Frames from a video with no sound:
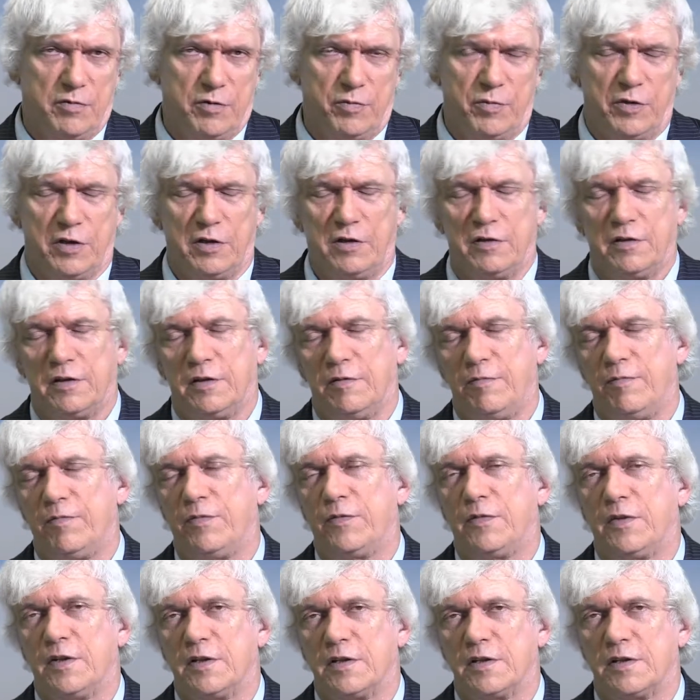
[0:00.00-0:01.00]
about
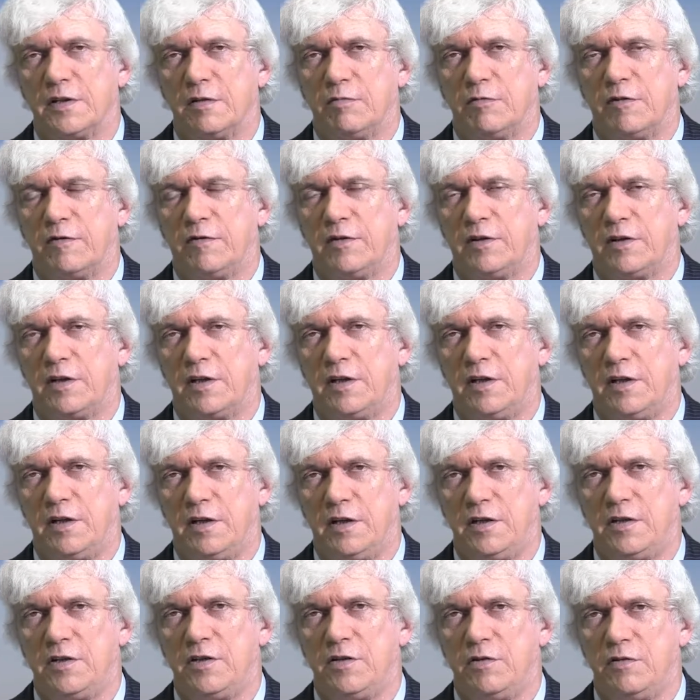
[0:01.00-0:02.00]
some of the key
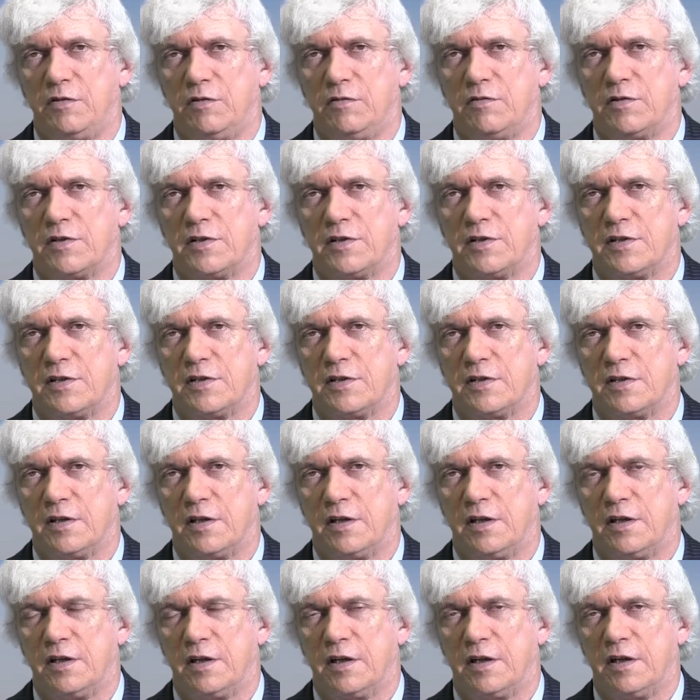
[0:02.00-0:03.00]
issues,
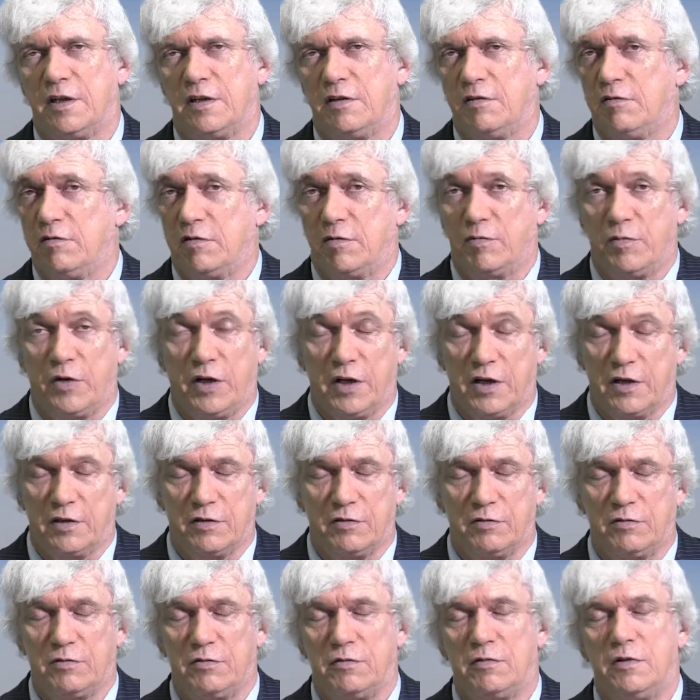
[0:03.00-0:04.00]
and I can look back
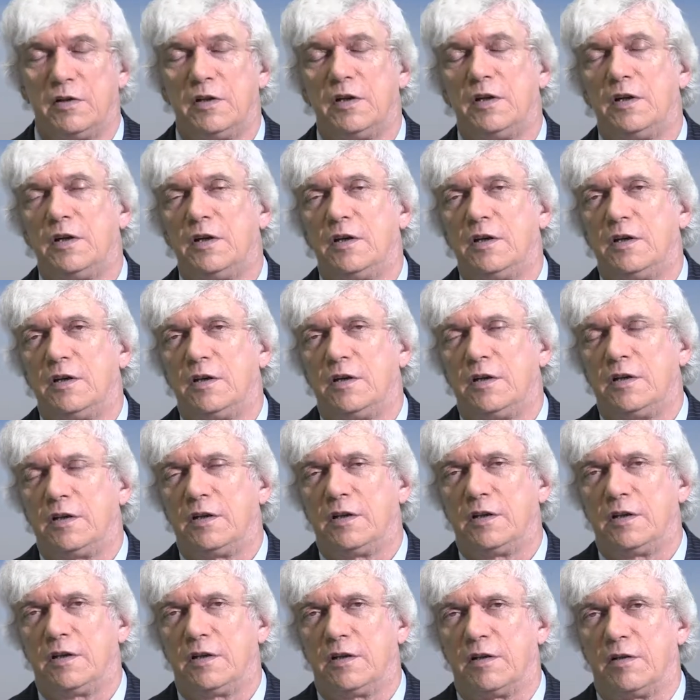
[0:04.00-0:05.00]
to
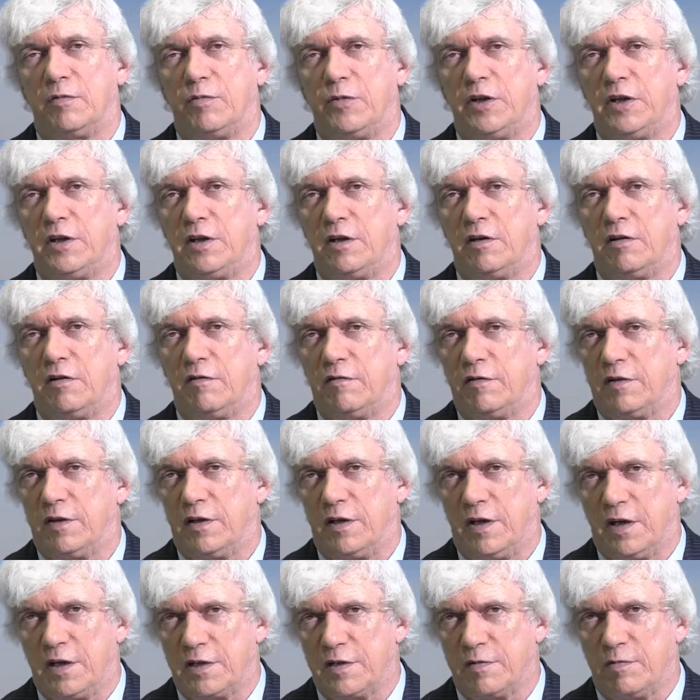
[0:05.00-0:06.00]
the meeting of an
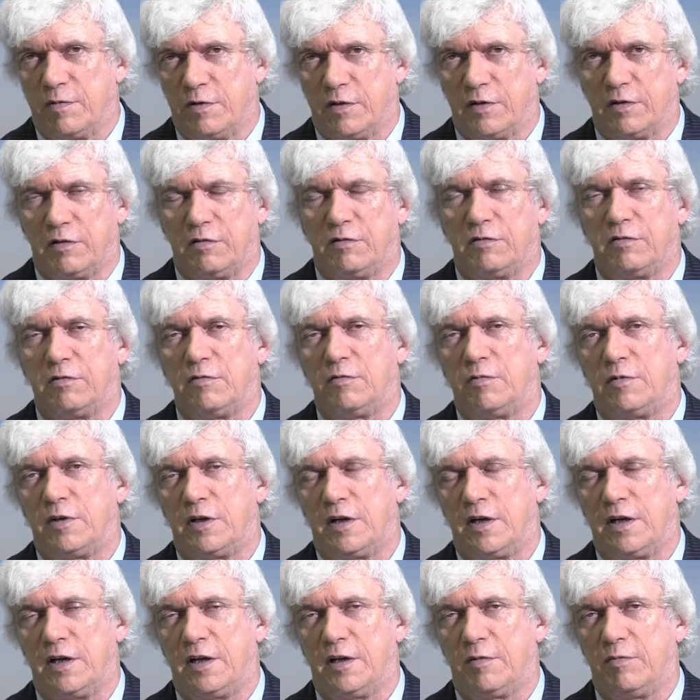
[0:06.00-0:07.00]
expert group
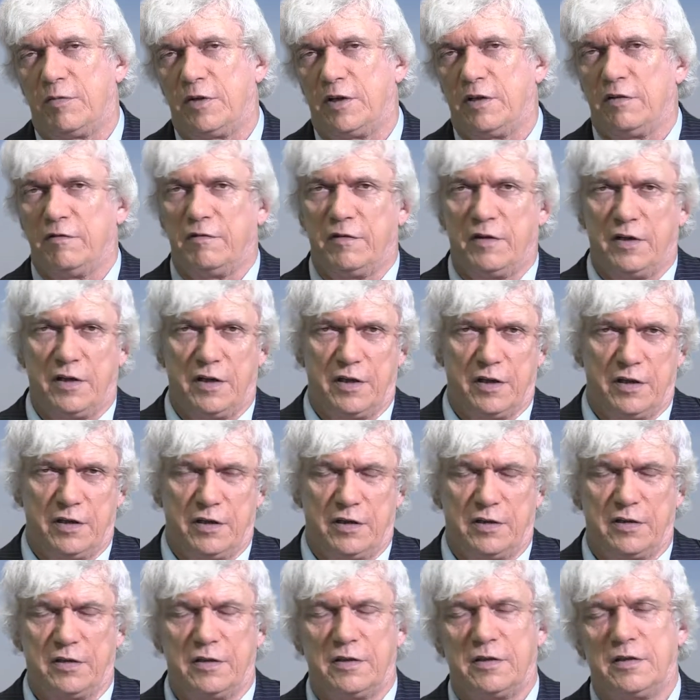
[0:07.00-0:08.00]
where I had been invited